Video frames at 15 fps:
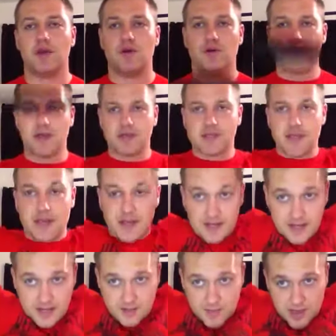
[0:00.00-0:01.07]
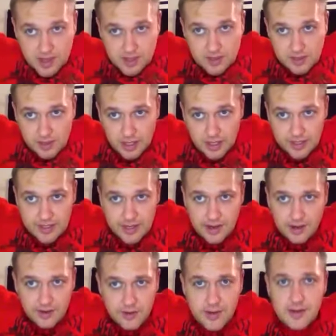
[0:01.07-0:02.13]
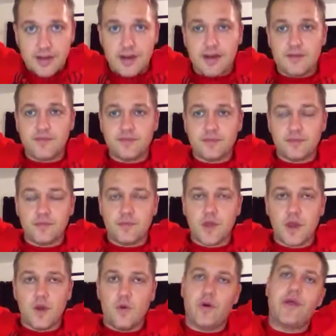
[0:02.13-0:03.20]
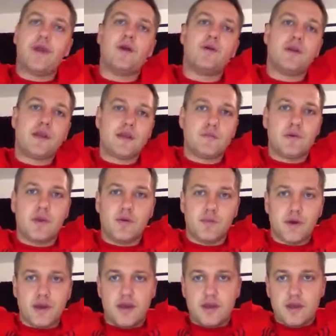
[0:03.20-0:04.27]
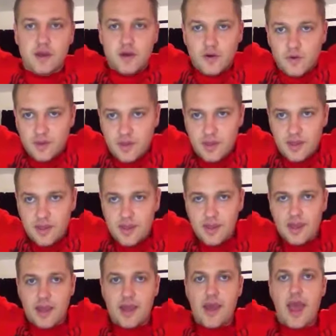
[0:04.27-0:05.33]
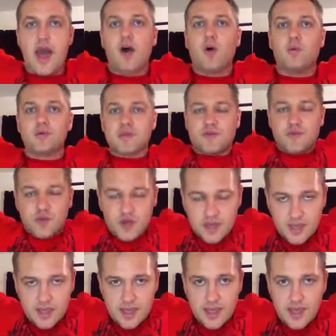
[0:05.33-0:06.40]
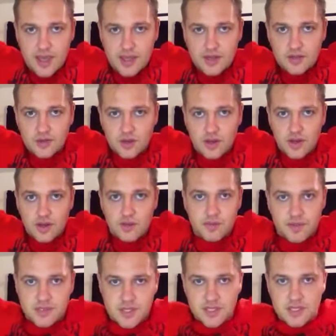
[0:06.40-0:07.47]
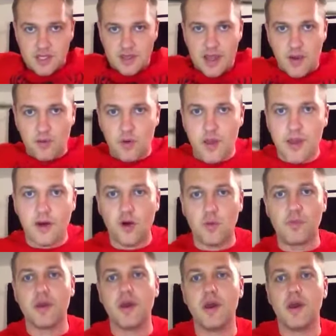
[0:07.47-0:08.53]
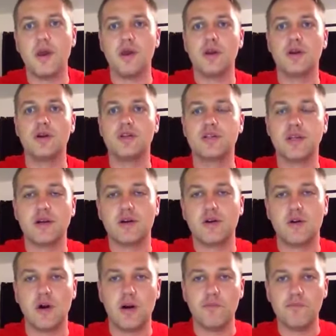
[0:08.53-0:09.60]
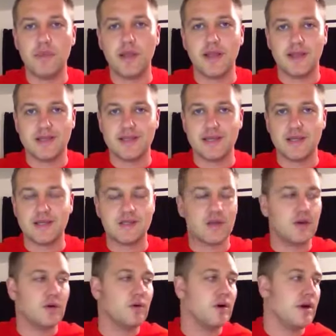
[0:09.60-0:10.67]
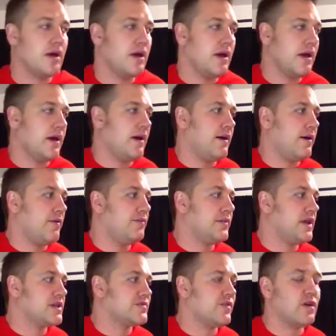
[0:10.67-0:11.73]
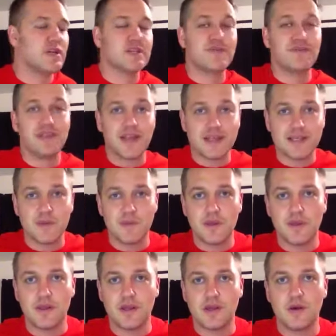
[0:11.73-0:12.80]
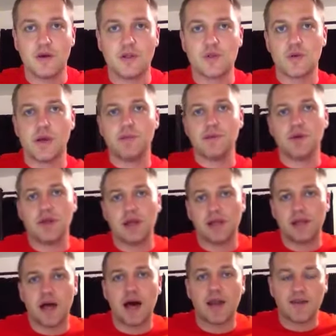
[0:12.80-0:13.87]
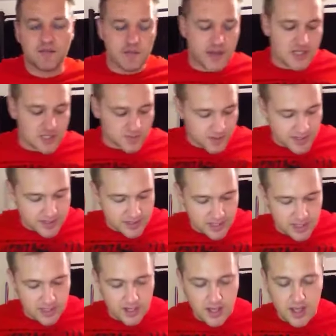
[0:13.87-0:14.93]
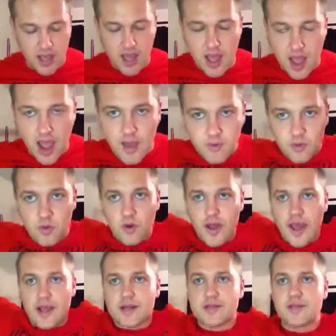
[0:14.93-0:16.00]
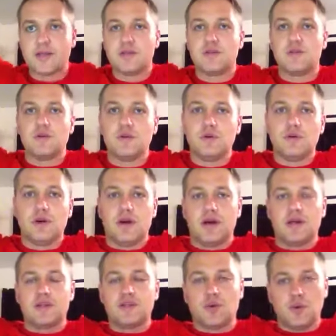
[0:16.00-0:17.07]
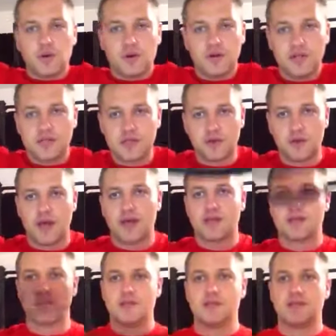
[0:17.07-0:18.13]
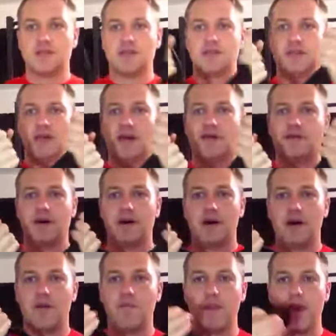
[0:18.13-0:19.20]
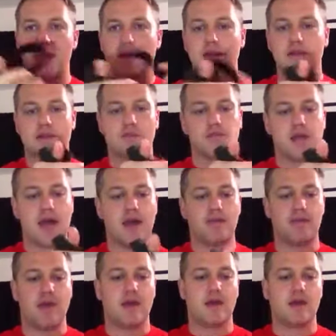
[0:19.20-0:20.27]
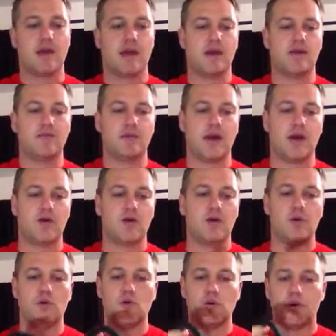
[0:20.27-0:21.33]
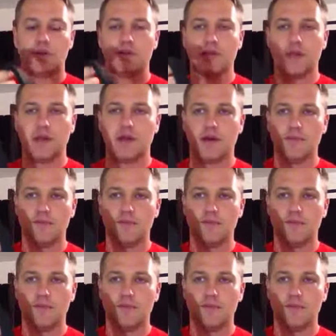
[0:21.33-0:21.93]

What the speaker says: things kind of need to be locked out in a, well, they don't need to be, but it helps if you can get into a good position. That will help your general ability. So as far as flexibility goes, when I'm doing a lot of bench pressing, I will actually do shoulder dislocations. I just have a band, a black band. I don't know what the